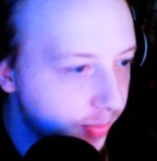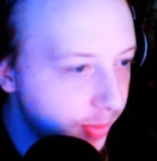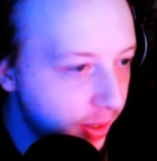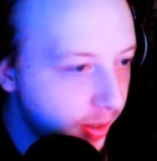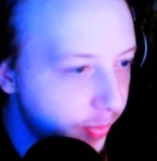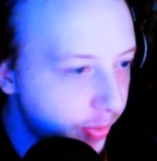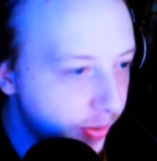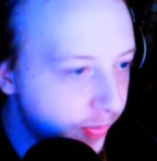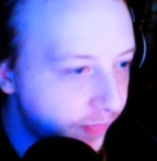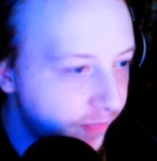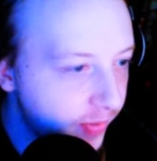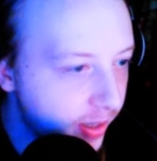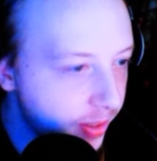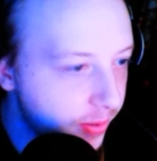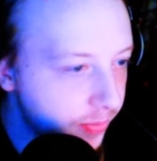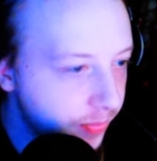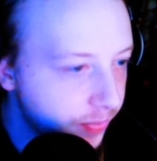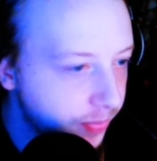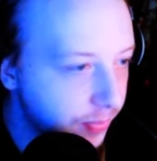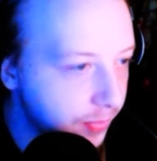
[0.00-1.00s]
I'm not gonna be able to
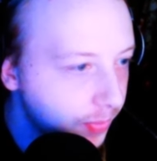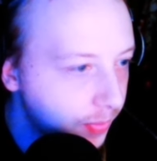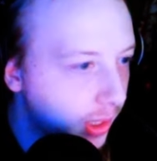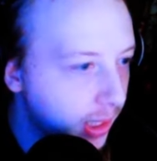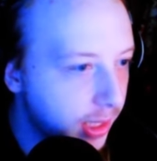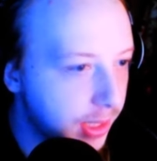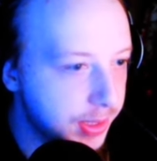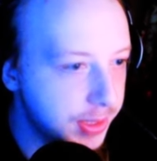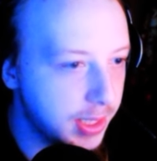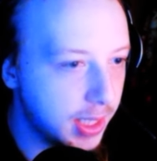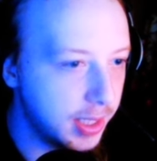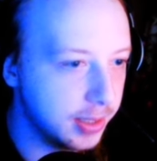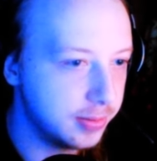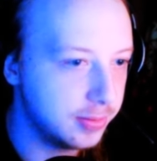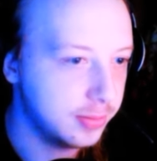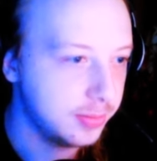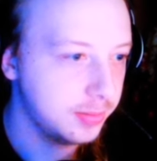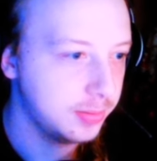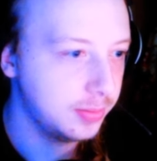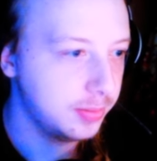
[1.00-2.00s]
fight him. And he's dead.
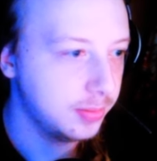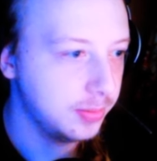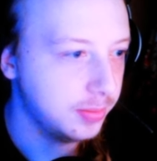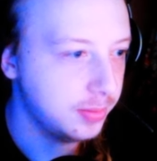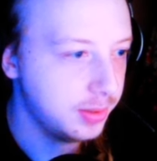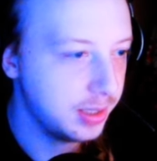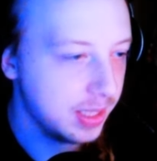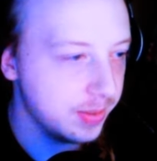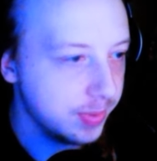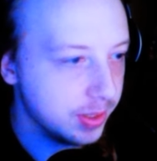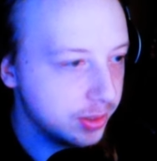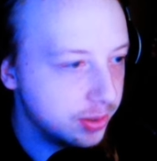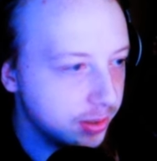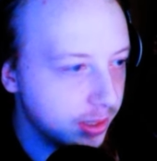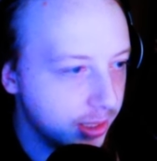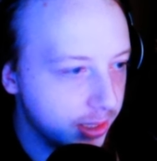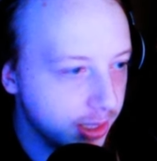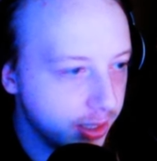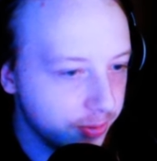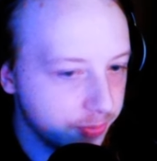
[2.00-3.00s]
Damn it,
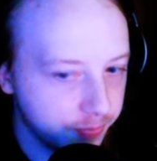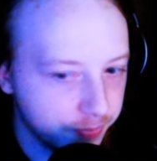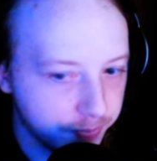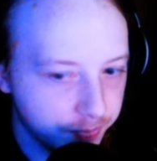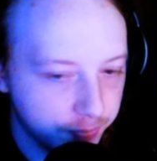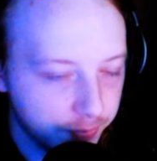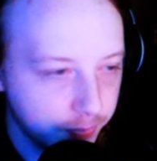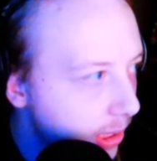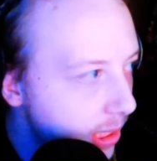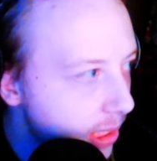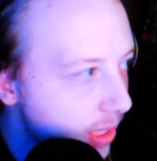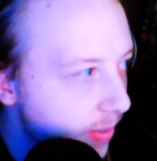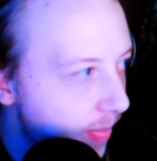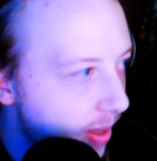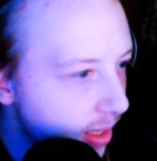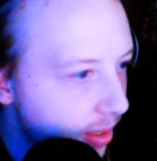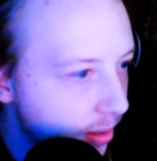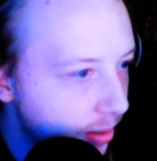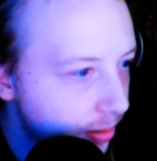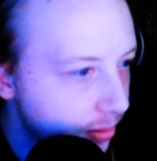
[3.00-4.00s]
dude. I need him. I need the
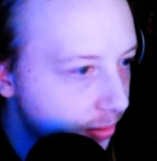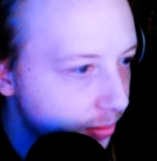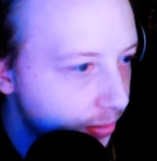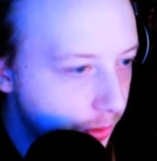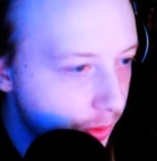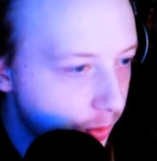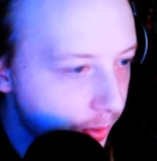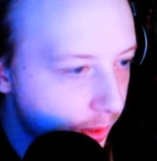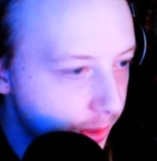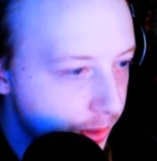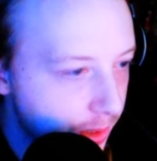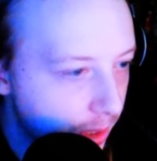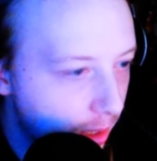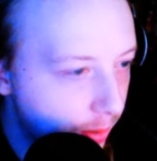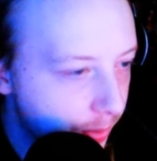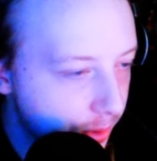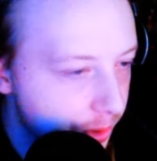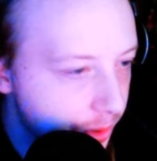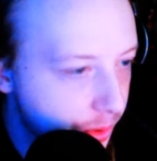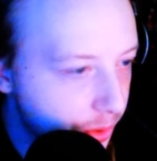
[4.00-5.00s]
Mega. So many
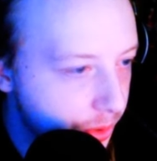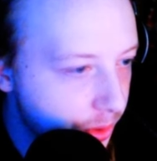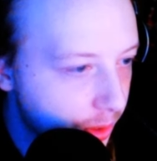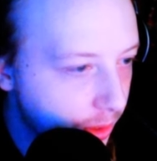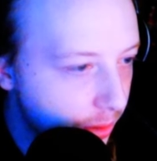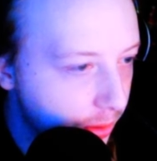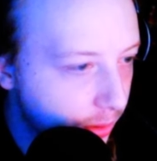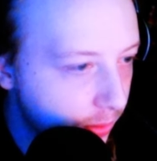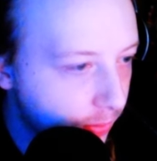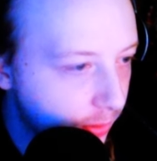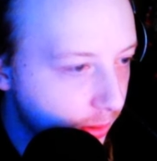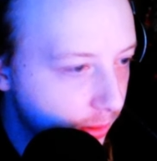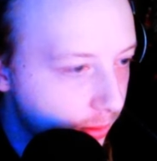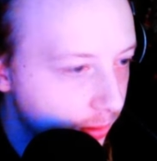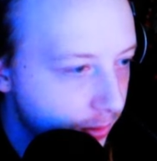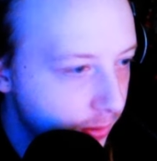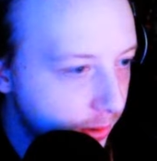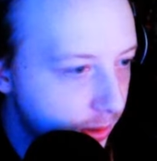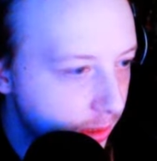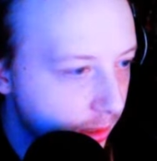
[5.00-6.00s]
zombies chilling over
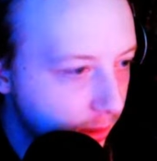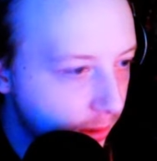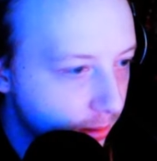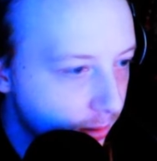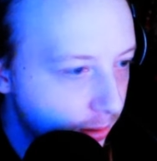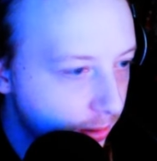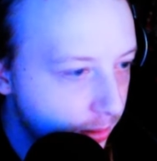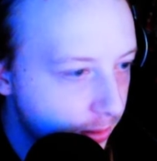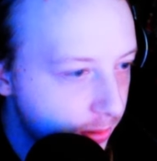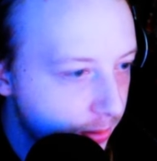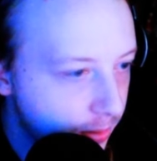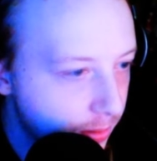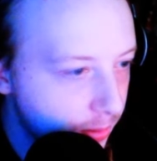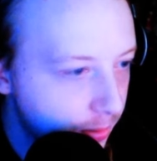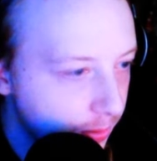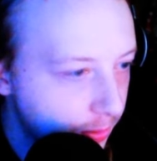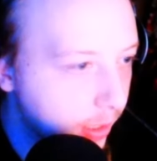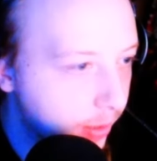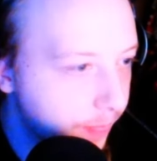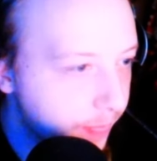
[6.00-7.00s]
here. Ridiculous.
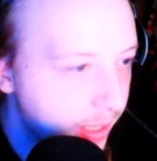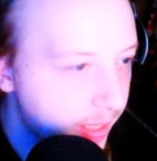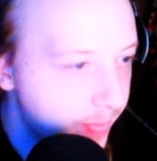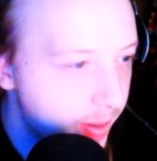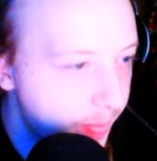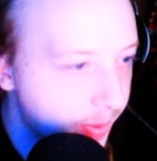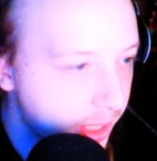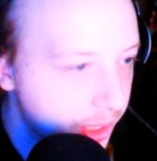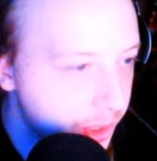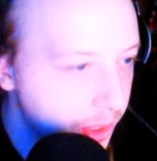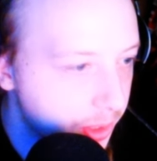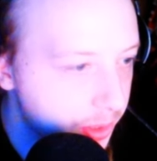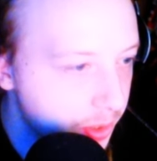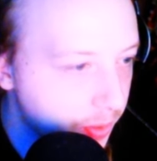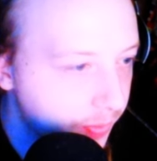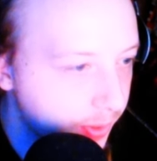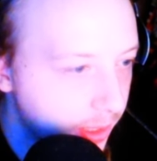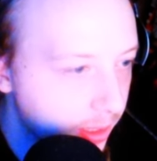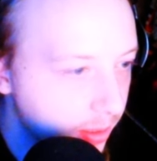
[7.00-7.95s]
All right, Mega Abomination is over